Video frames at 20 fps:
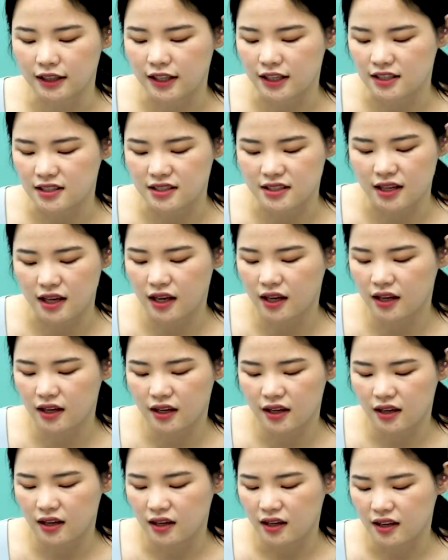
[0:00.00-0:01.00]
let's say,
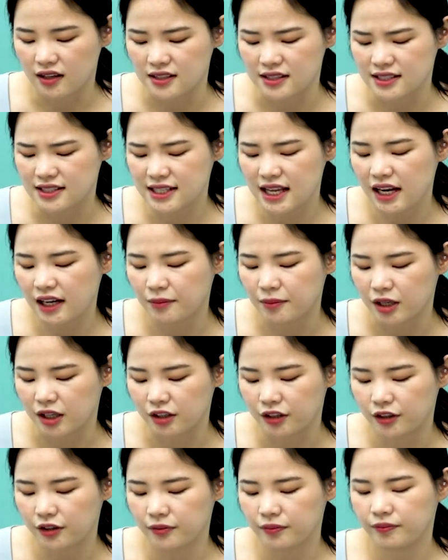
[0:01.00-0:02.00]
a
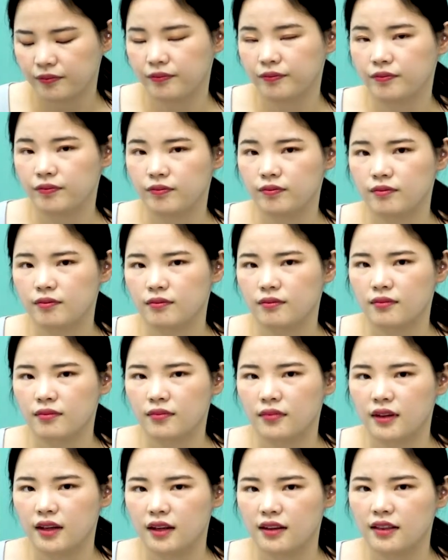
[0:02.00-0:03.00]
centimeter,
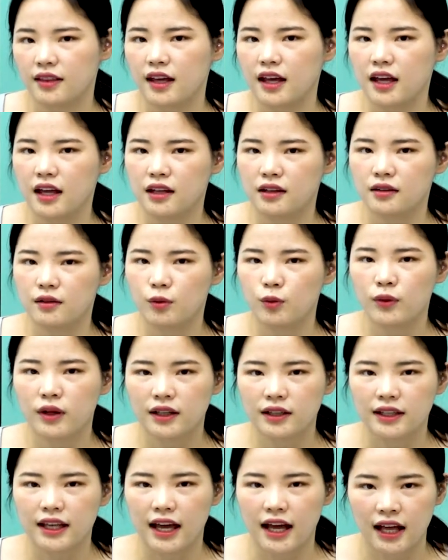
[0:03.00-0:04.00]
then,
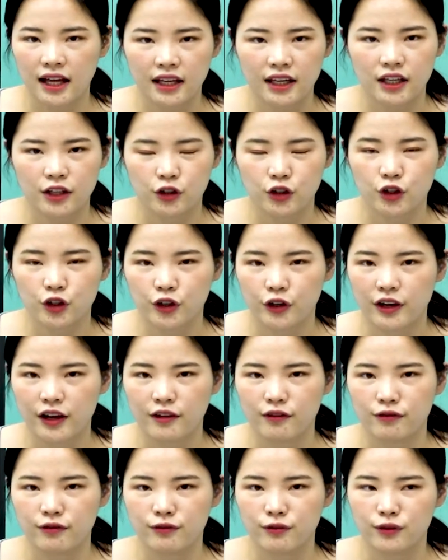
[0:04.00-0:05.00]
well, yeah, it could
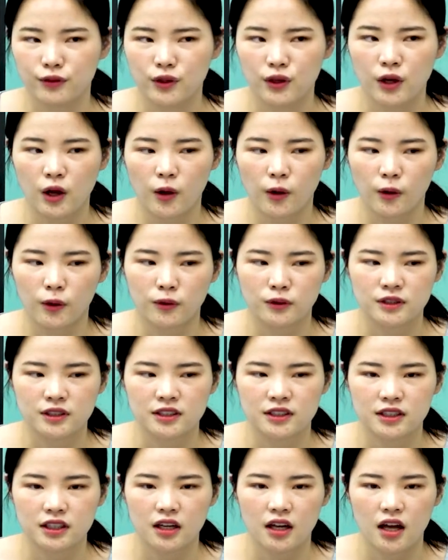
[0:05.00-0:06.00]
have
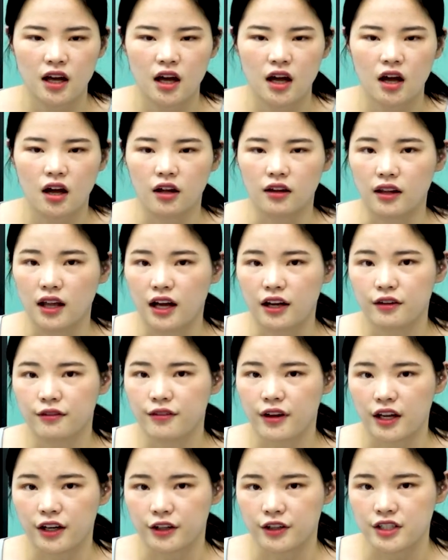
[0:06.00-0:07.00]
cost a lot of
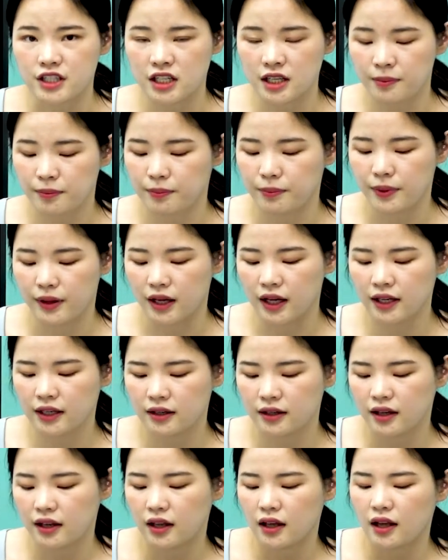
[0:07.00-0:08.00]
energy, but
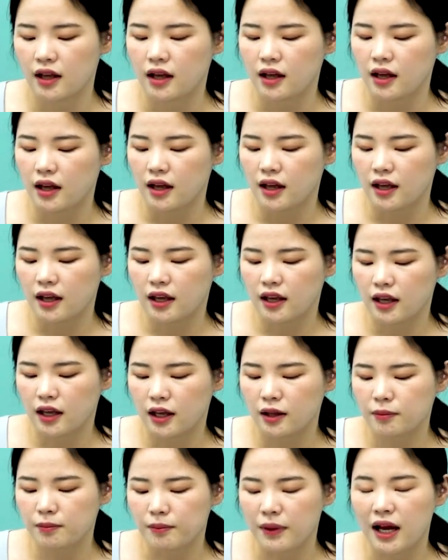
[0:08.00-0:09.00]

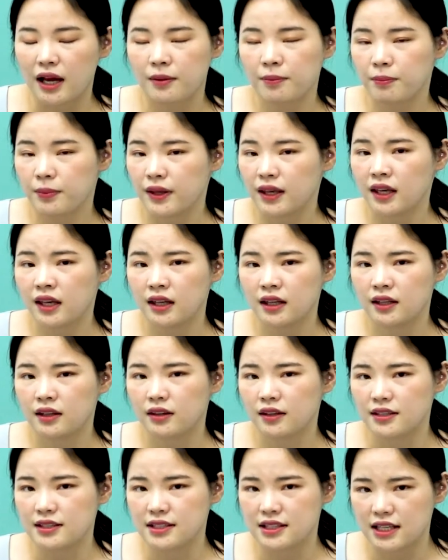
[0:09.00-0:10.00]
it might be
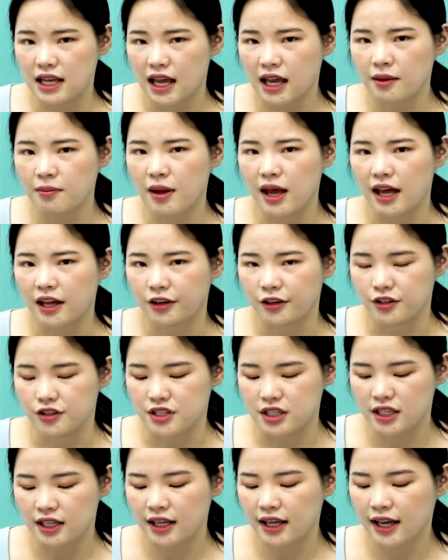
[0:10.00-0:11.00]
the same
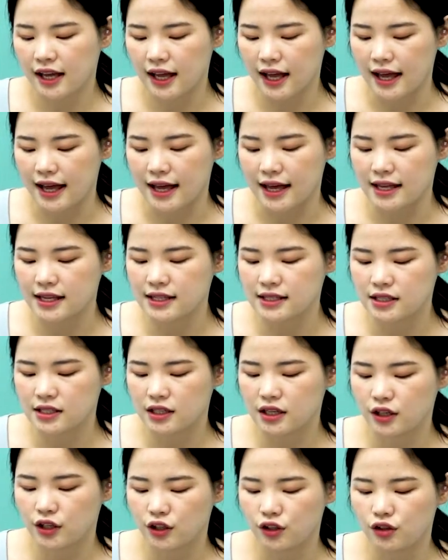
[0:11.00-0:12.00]
energy as
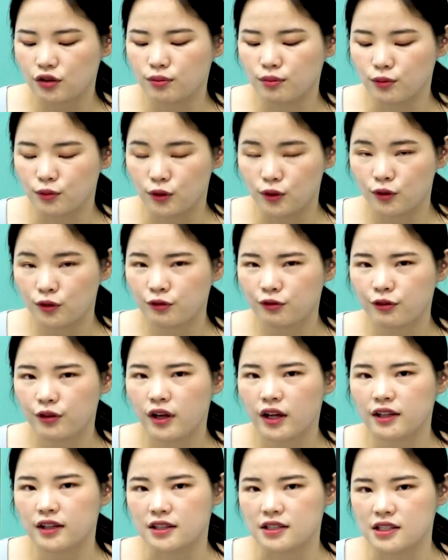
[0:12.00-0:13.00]
you move
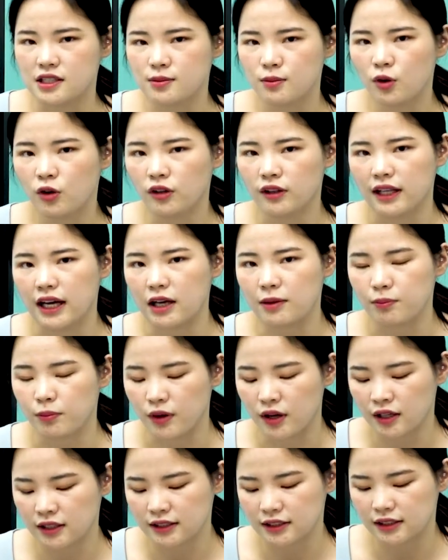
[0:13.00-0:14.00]
the small light
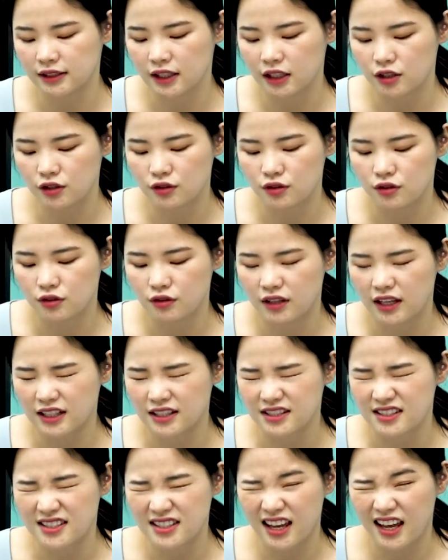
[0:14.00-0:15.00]
box into,
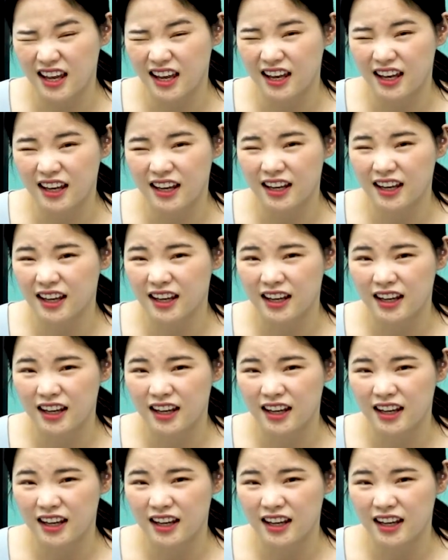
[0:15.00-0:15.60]
let's say,